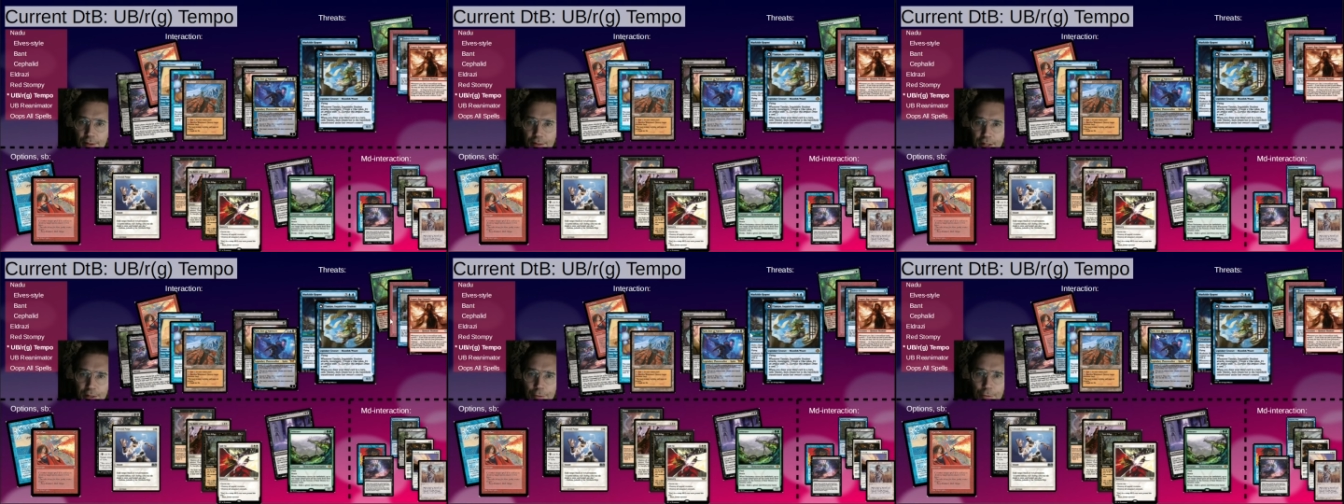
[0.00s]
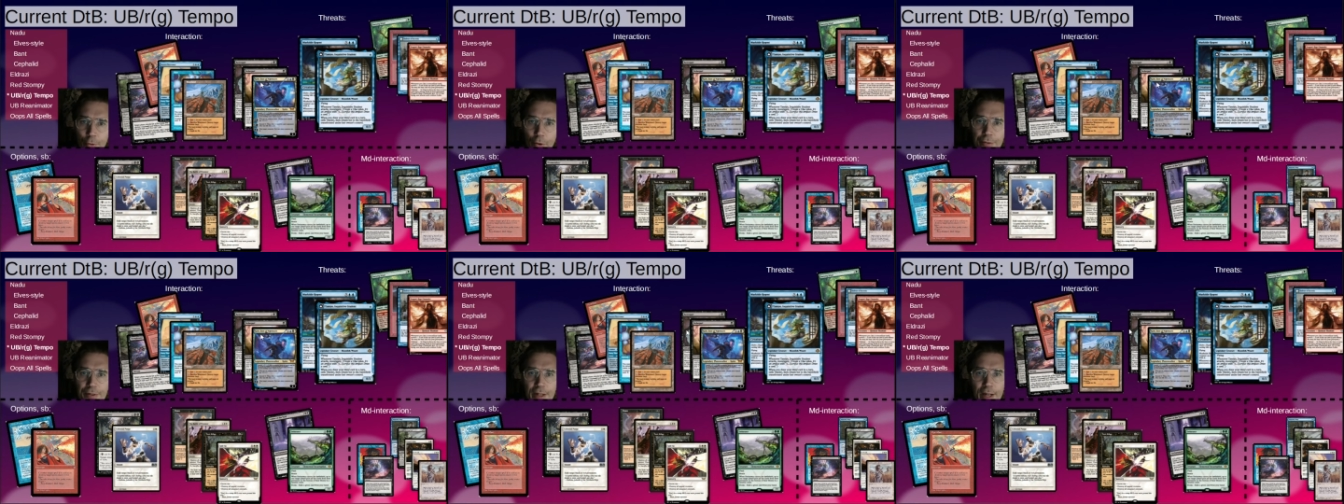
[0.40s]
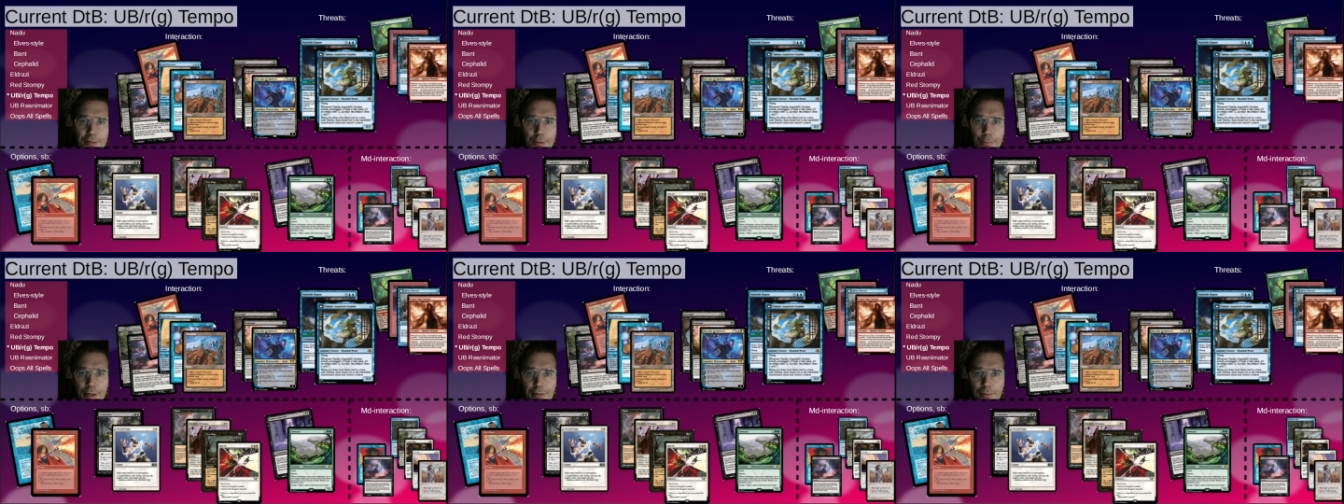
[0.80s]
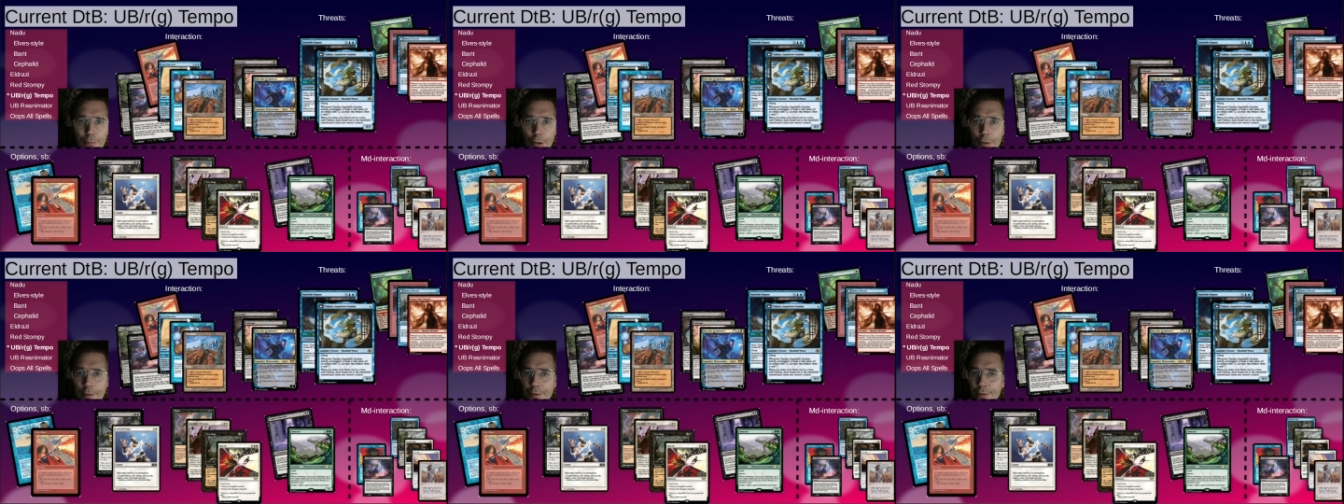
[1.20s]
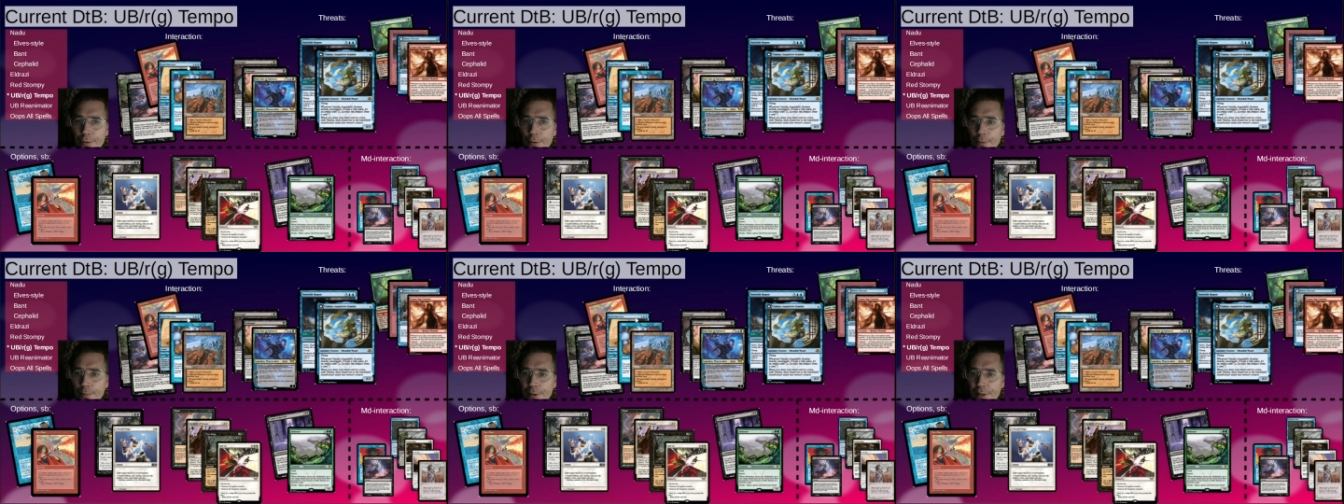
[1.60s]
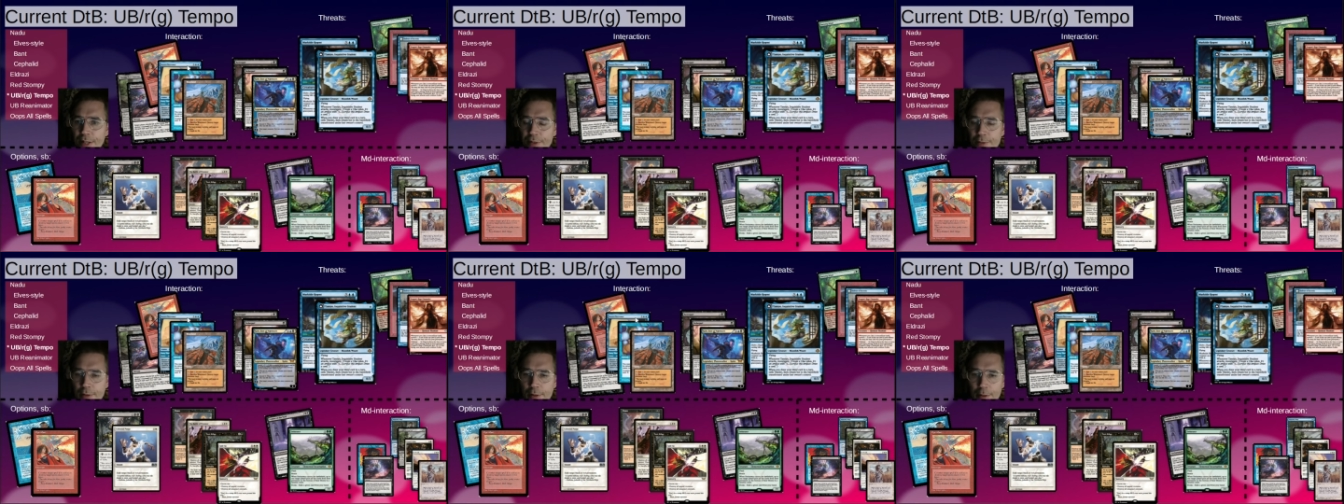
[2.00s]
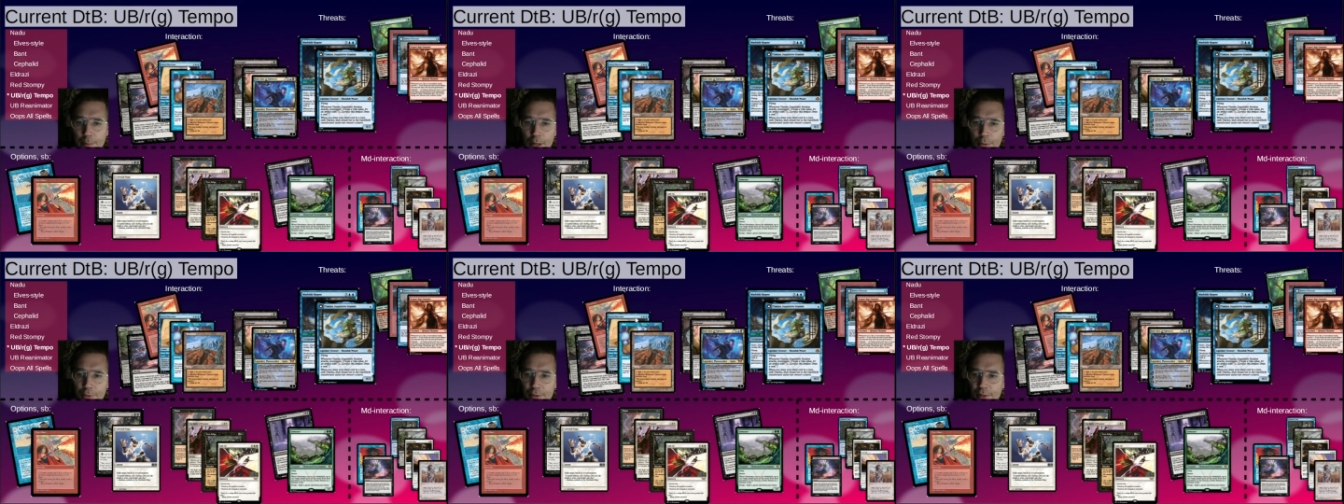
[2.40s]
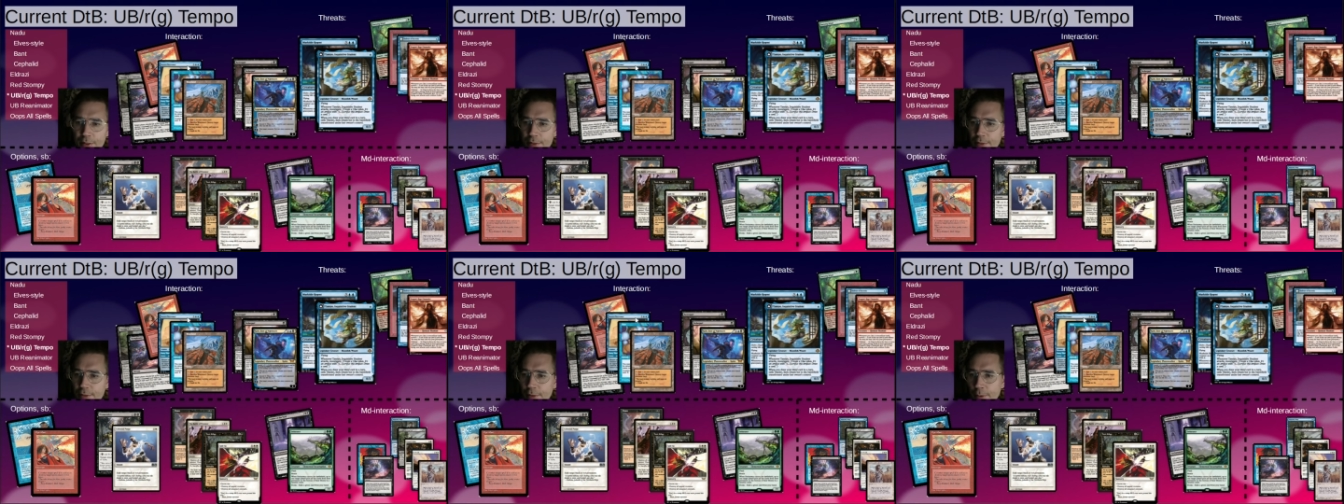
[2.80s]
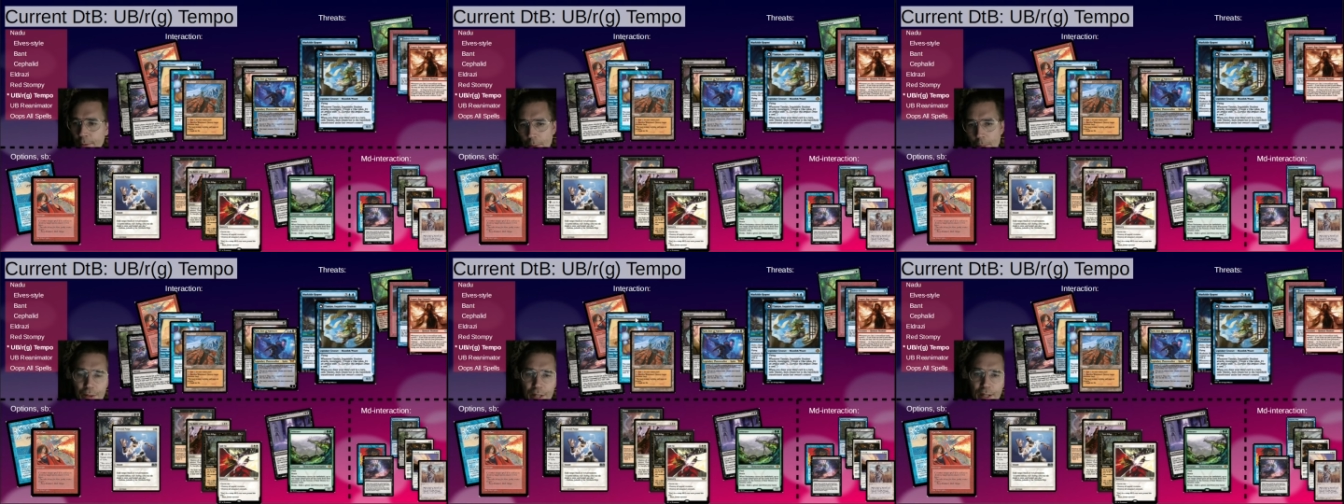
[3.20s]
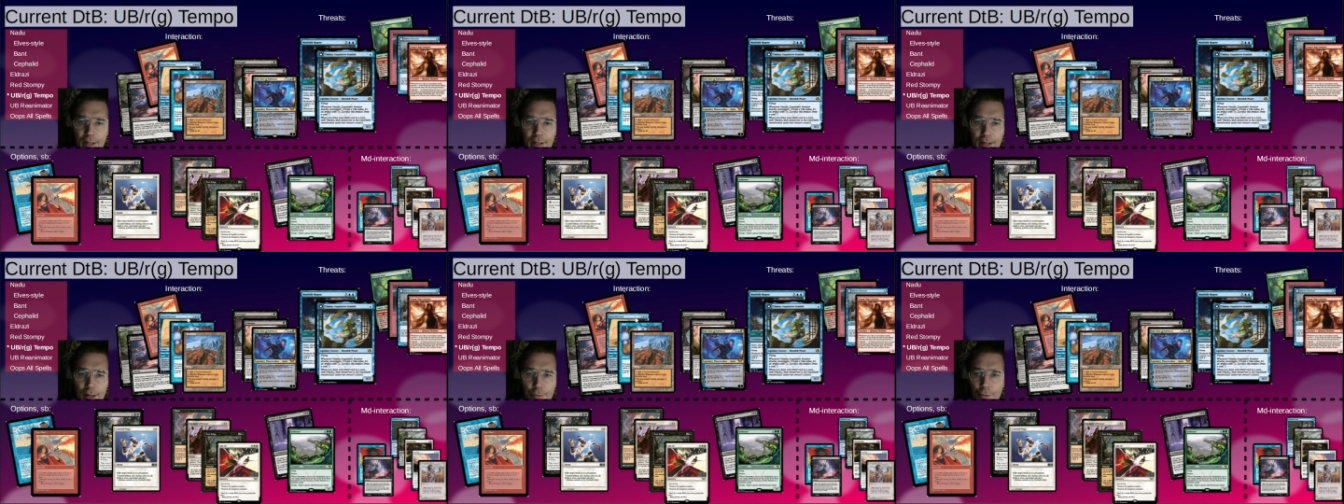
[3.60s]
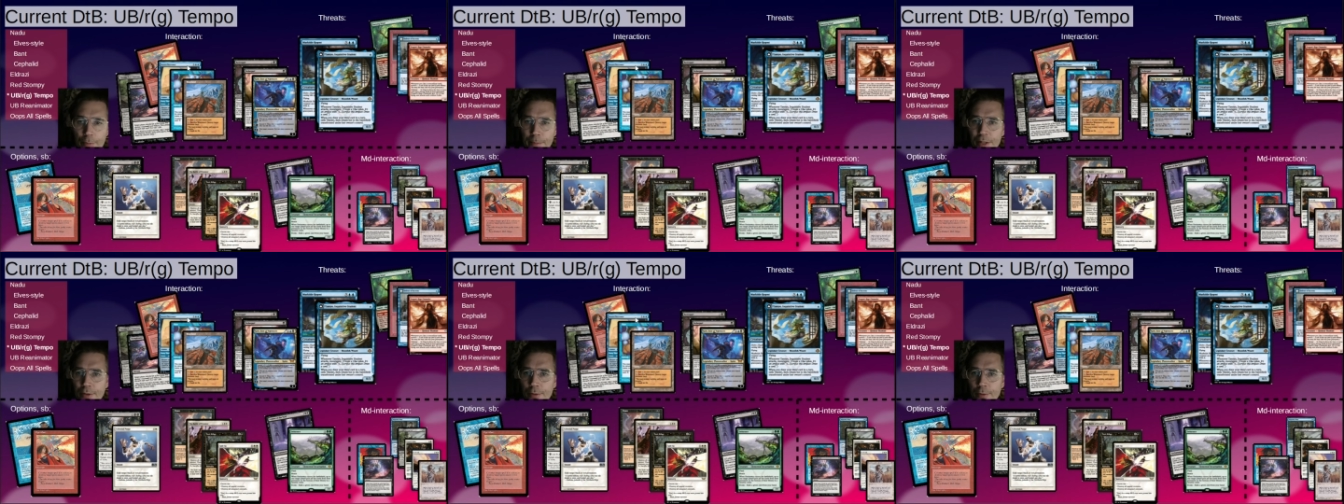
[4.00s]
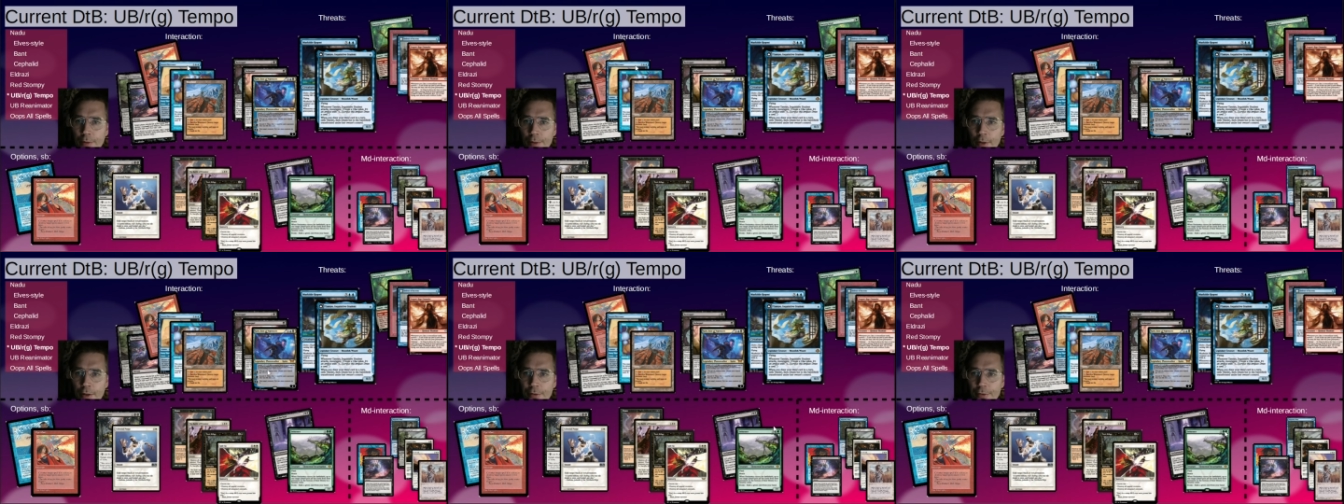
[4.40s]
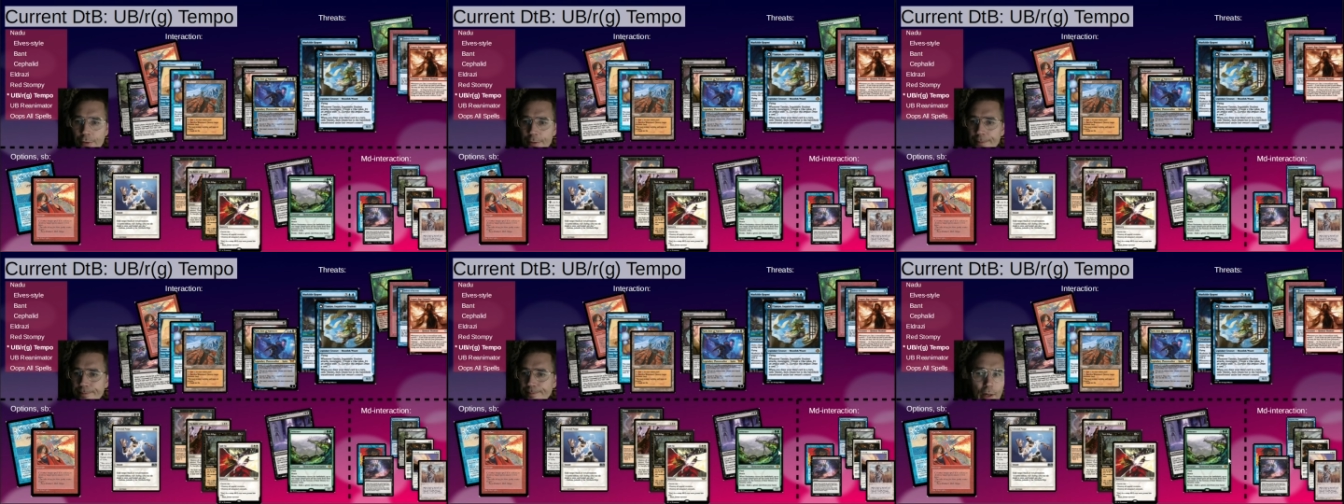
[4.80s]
Then of course they have the Brazen Borrower to potentially bounce it, so they can cantrip into an answer.